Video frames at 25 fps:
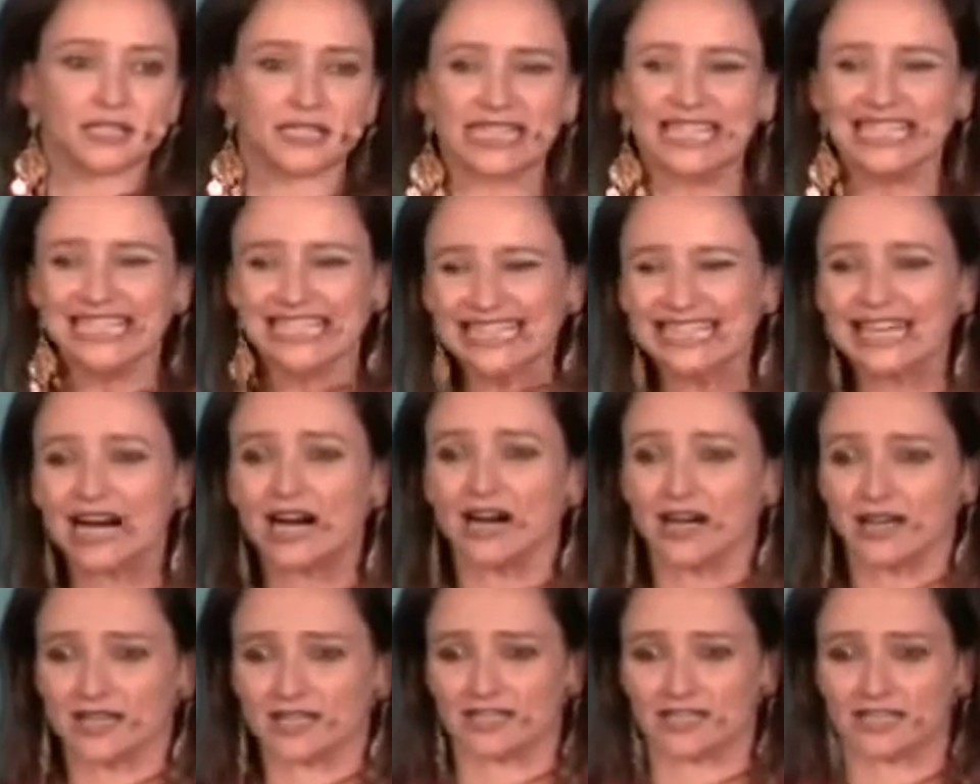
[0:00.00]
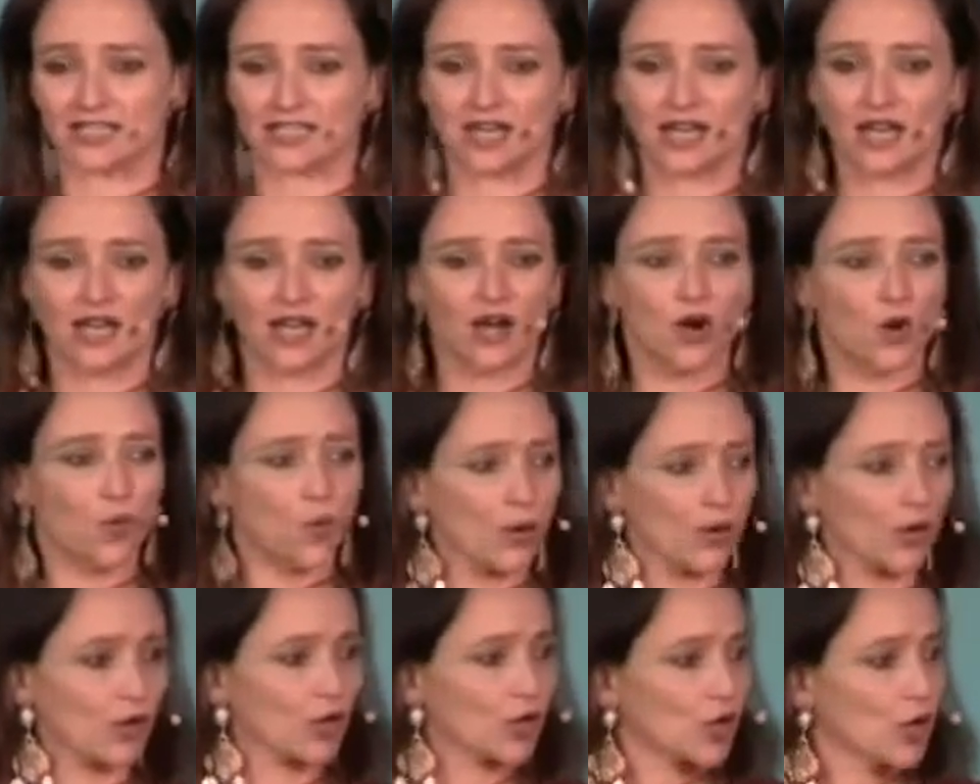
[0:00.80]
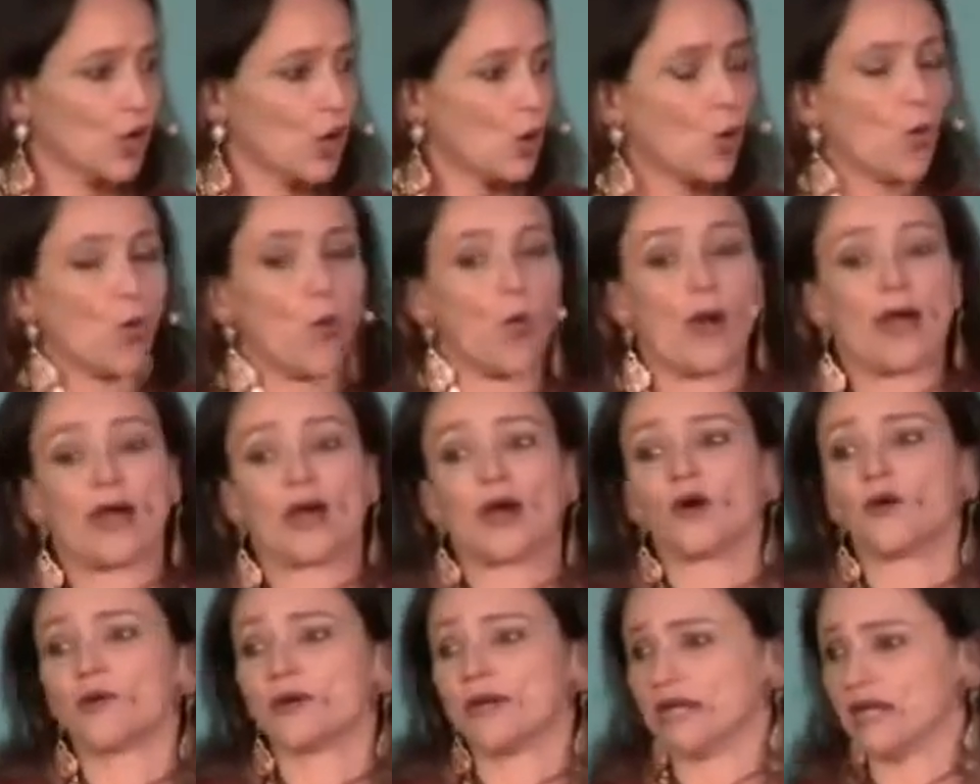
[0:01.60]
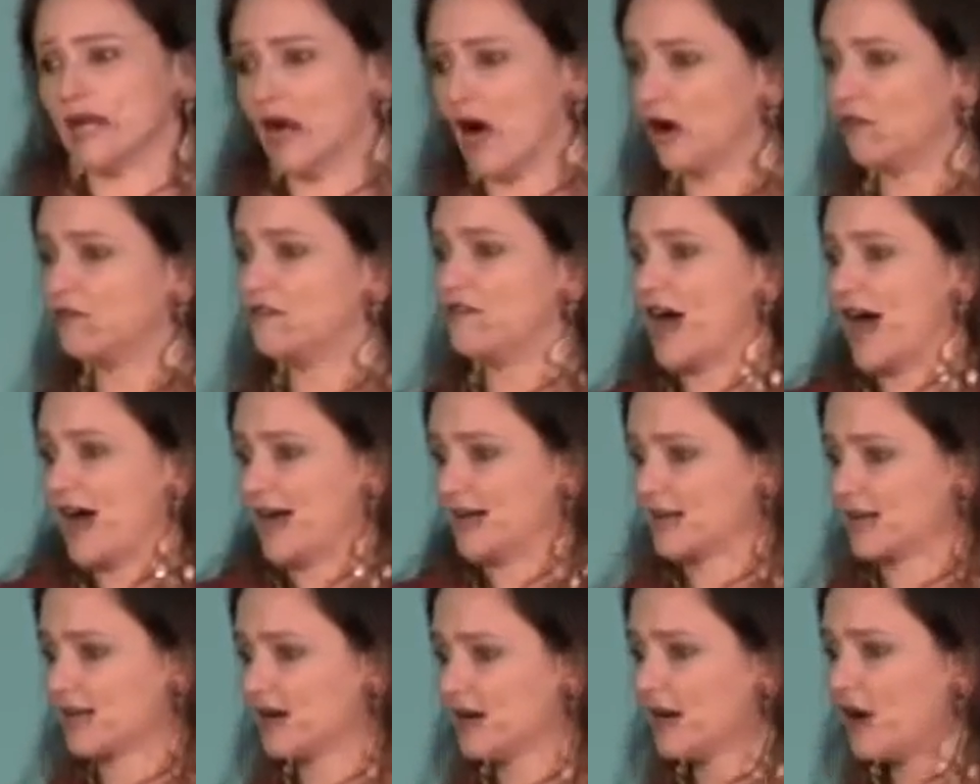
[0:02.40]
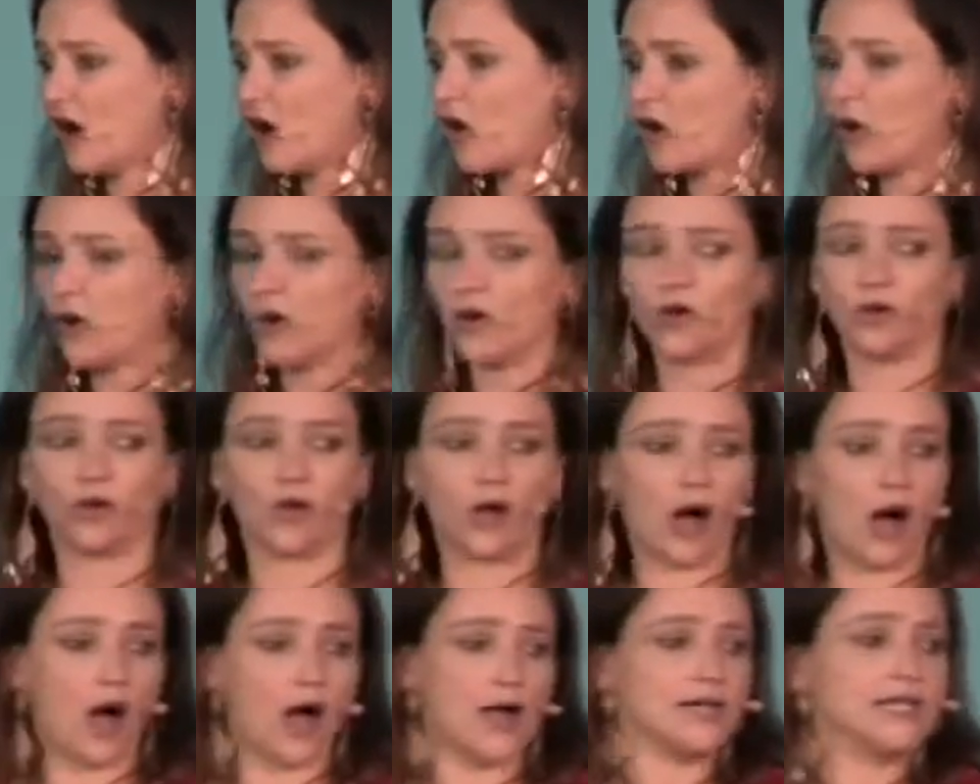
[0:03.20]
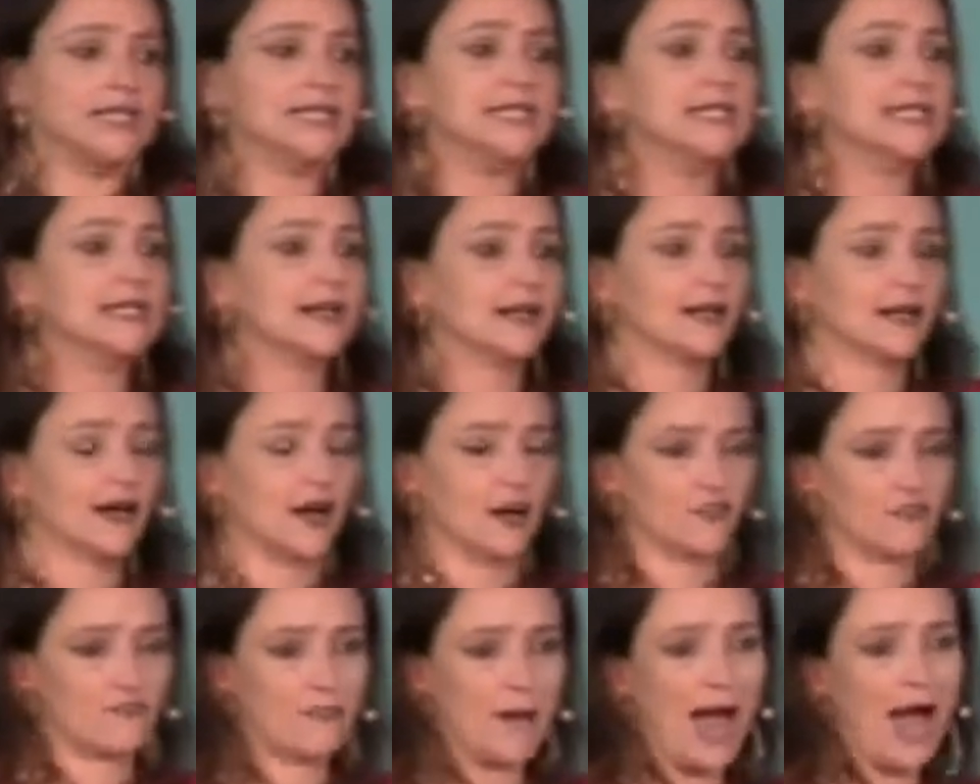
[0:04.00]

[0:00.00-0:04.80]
is in us. We're wary of that whole idea of